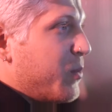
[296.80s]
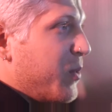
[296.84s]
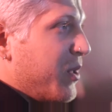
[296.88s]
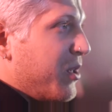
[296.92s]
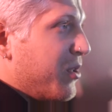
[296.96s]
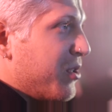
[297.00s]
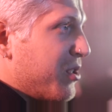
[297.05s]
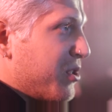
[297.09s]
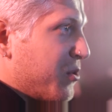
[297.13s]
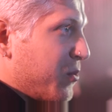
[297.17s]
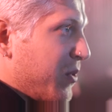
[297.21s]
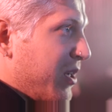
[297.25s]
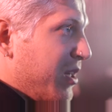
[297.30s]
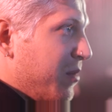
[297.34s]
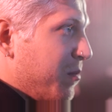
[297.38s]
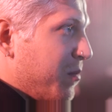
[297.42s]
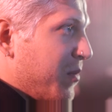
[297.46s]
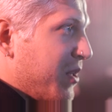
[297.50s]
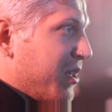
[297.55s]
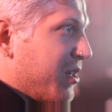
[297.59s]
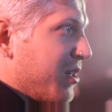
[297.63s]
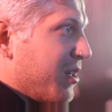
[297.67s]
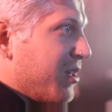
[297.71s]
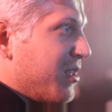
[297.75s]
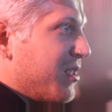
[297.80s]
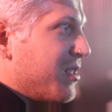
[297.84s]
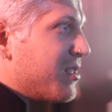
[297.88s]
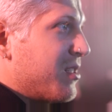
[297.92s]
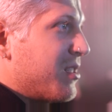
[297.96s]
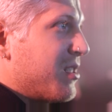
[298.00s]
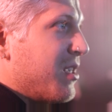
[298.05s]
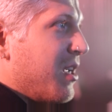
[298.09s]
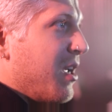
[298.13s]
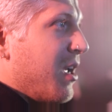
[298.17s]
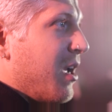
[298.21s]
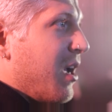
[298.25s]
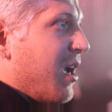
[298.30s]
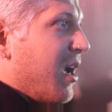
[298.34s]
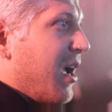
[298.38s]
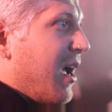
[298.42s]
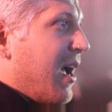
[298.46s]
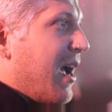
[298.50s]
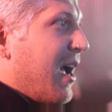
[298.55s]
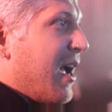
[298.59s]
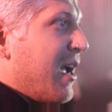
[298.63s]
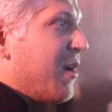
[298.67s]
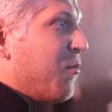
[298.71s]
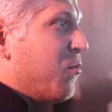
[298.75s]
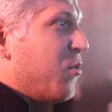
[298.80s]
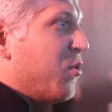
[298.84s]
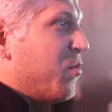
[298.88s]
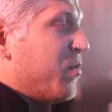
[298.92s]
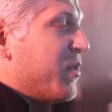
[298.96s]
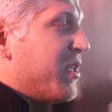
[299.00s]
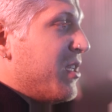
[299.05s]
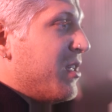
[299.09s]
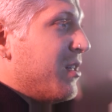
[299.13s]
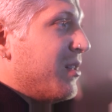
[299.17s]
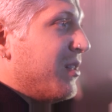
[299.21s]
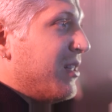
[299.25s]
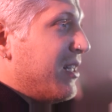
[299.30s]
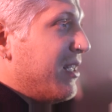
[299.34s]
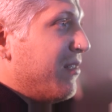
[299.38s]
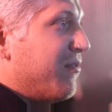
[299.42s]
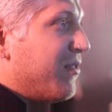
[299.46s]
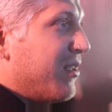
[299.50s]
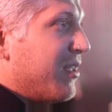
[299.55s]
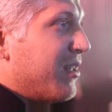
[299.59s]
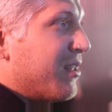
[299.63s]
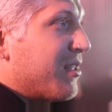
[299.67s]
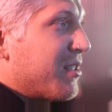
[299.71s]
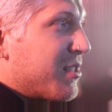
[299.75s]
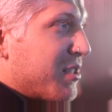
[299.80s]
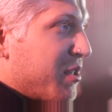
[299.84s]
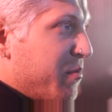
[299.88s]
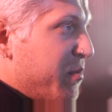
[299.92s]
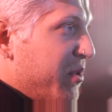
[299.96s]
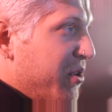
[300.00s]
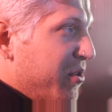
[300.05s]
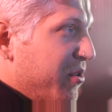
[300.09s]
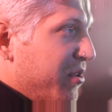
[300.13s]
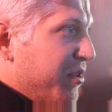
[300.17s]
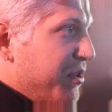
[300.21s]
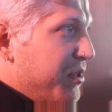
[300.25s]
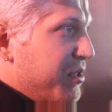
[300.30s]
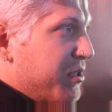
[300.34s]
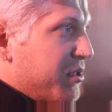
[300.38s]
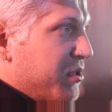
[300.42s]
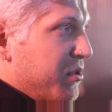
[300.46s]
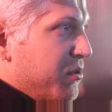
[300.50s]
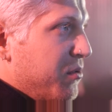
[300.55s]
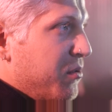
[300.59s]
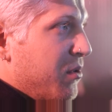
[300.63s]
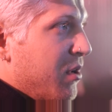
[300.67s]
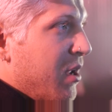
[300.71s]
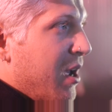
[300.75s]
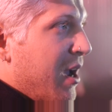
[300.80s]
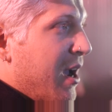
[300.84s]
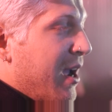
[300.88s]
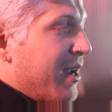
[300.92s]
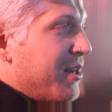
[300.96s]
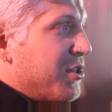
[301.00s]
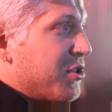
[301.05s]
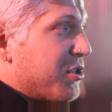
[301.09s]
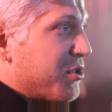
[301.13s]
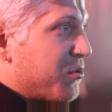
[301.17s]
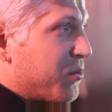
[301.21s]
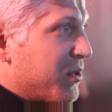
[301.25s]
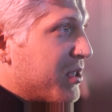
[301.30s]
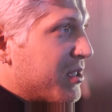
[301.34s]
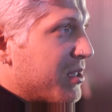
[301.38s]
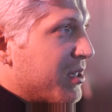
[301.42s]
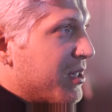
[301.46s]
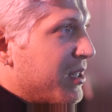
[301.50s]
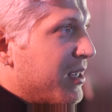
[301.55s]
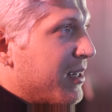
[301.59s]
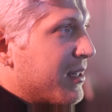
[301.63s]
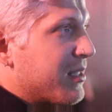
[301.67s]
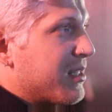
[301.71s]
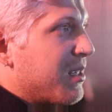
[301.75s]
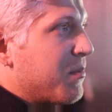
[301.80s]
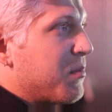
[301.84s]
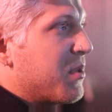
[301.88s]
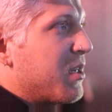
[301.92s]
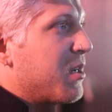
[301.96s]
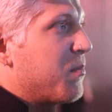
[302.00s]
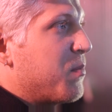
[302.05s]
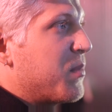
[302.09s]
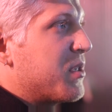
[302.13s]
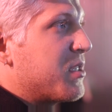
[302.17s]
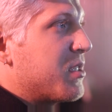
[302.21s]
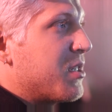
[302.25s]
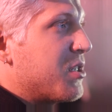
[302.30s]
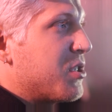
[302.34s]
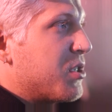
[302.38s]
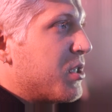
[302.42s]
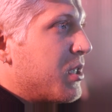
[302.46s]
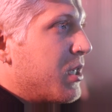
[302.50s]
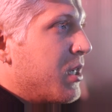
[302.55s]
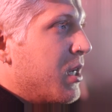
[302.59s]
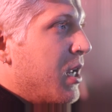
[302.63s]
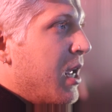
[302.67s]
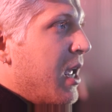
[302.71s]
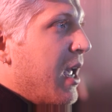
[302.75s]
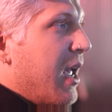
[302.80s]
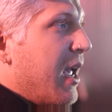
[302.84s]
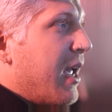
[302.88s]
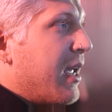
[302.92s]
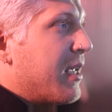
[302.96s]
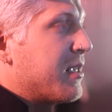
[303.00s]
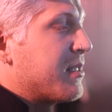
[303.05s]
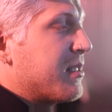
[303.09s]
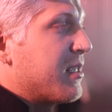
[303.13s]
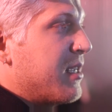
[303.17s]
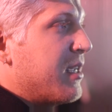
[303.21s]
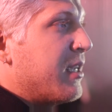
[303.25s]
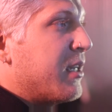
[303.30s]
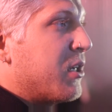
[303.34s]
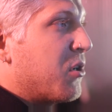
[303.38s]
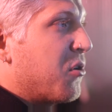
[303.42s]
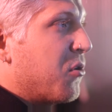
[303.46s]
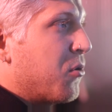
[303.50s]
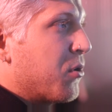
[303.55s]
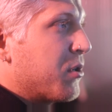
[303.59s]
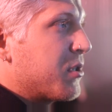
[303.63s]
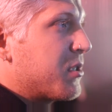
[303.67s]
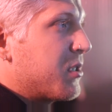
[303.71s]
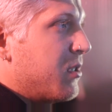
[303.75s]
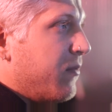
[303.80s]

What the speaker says: bittersweet because I will be leaving this community soon. I just recently accepted a position as a course